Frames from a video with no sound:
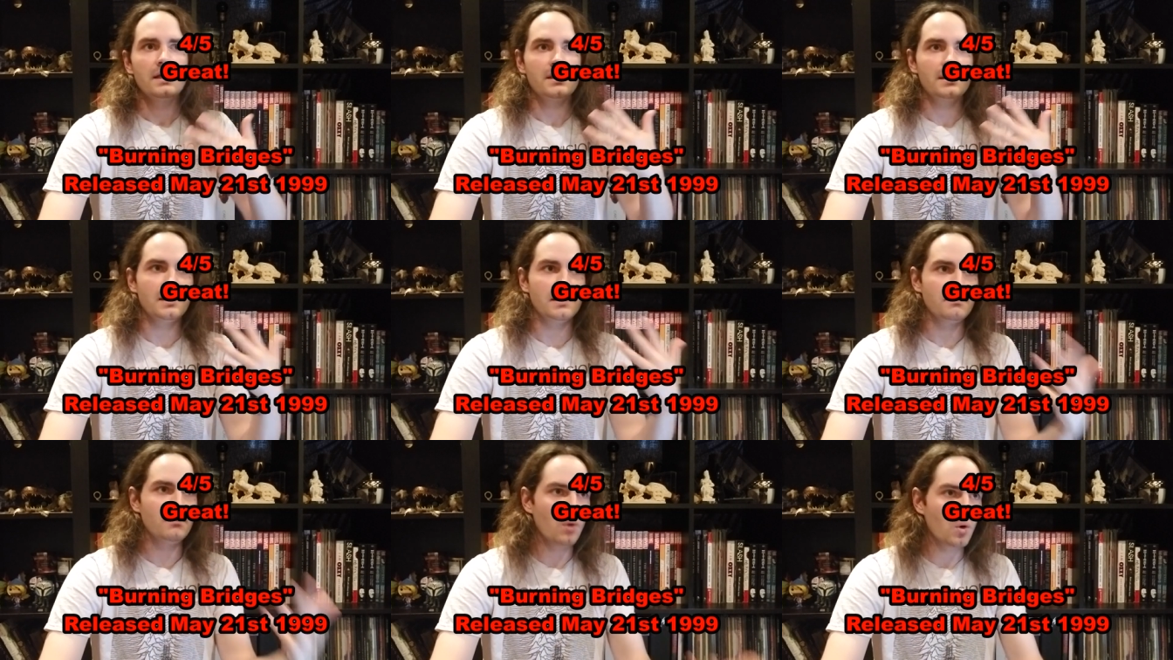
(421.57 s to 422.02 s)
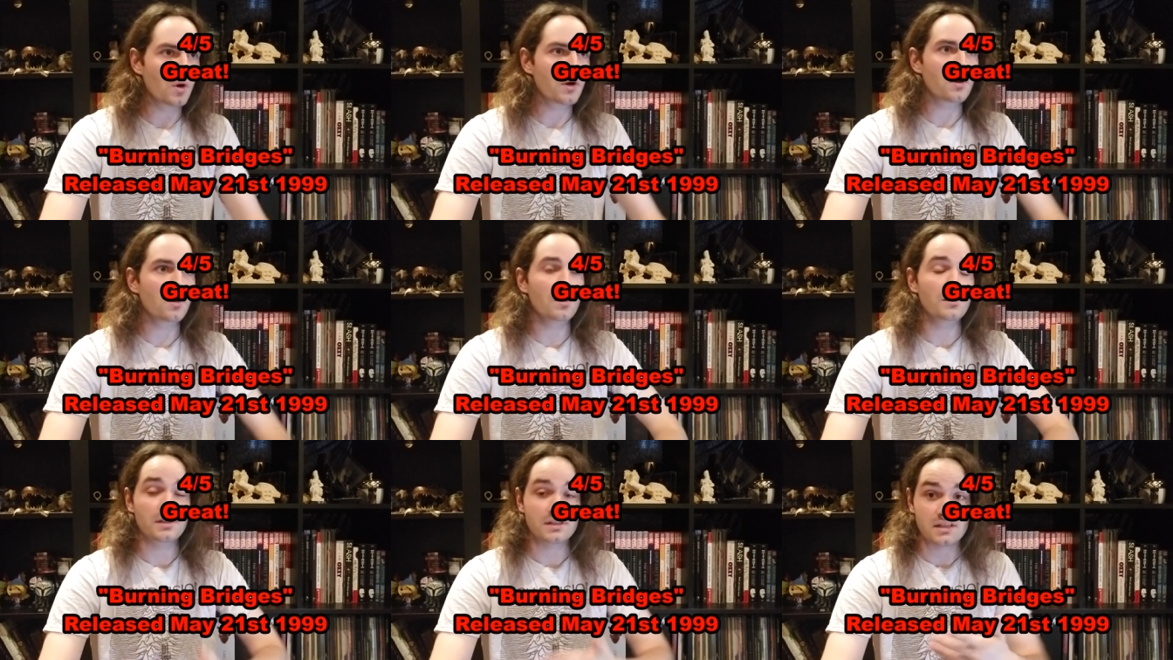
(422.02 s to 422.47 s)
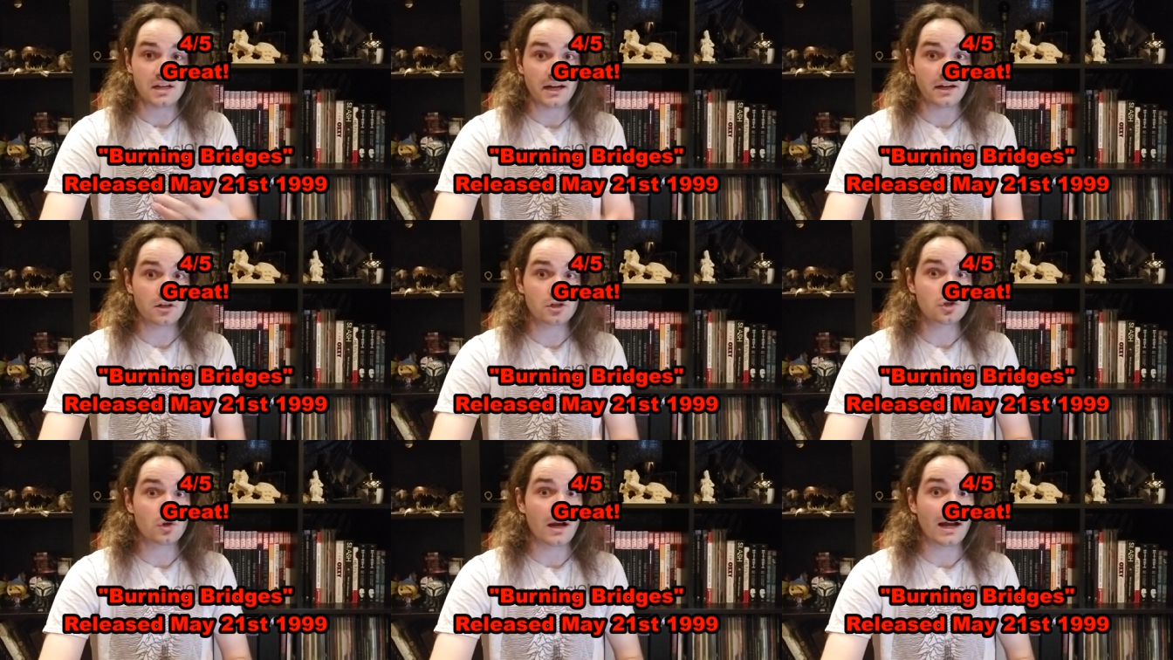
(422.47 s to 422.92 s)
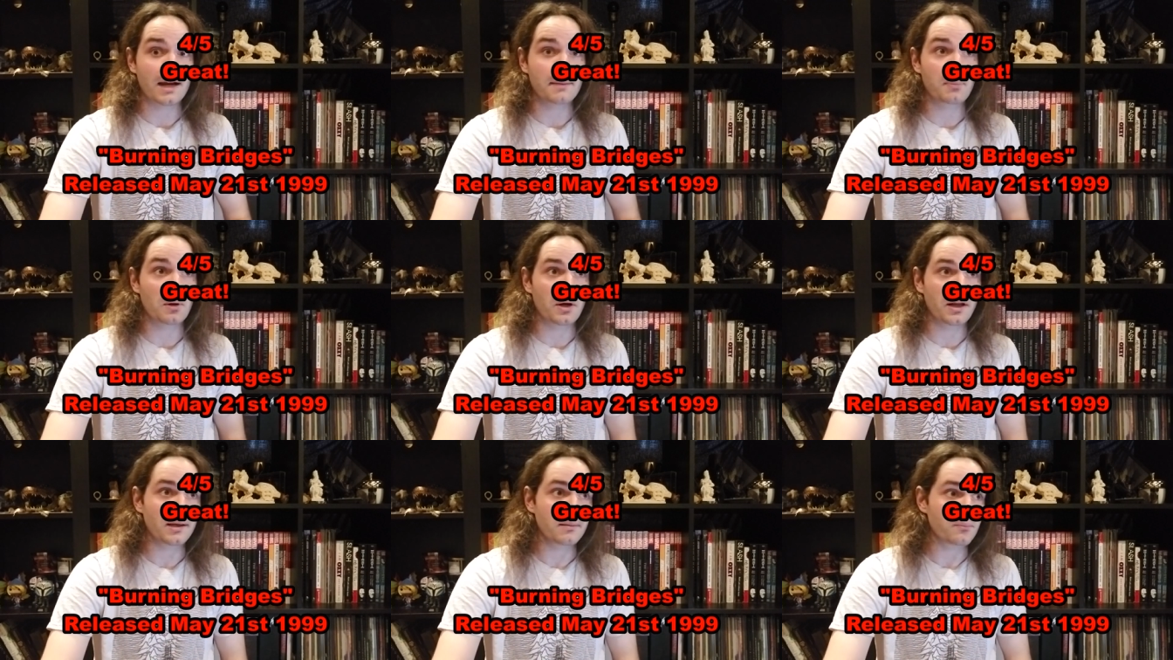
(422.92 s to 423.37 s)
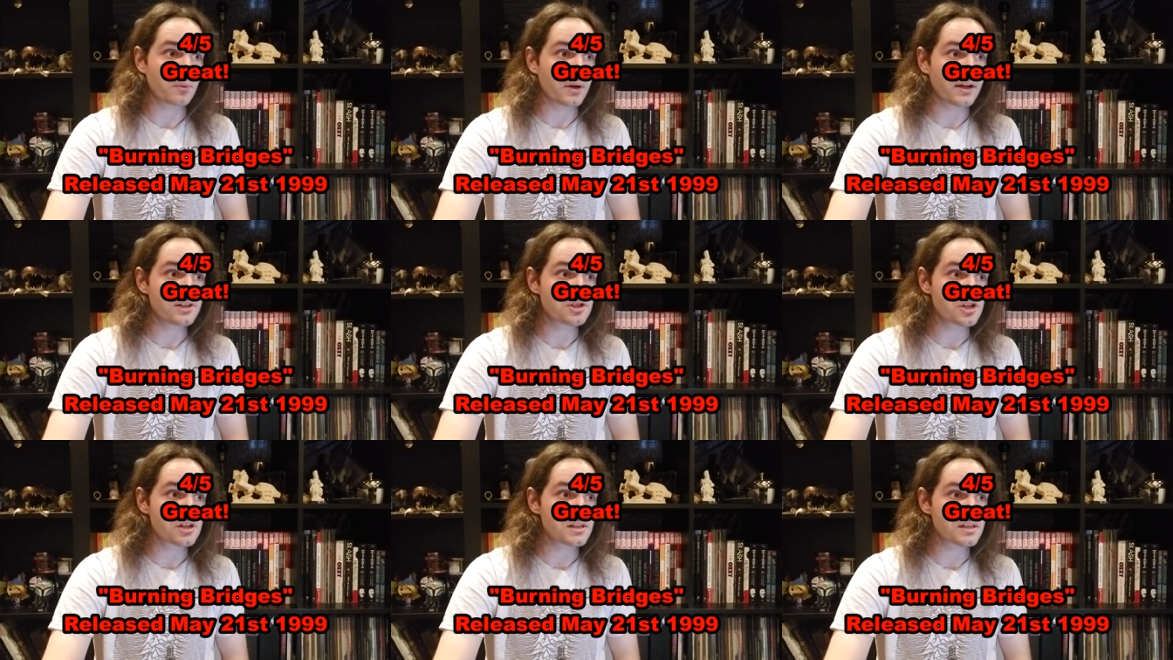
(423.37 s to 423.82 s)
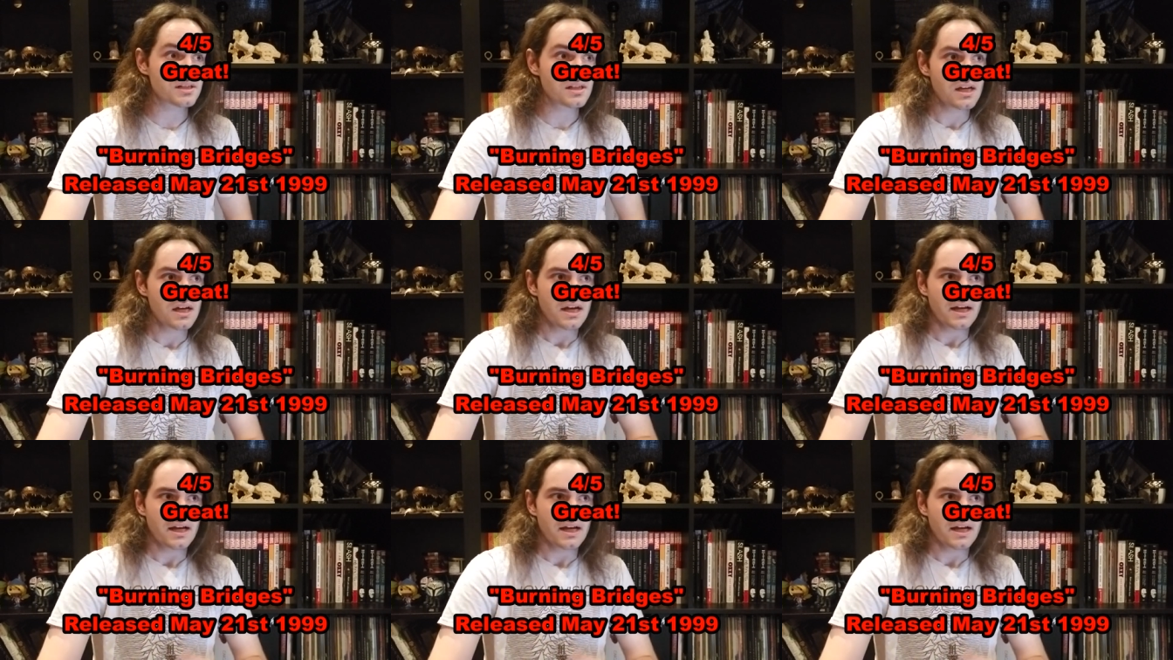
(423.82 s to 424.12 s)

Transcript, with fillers: The Immortal, the title track Burning Bridges.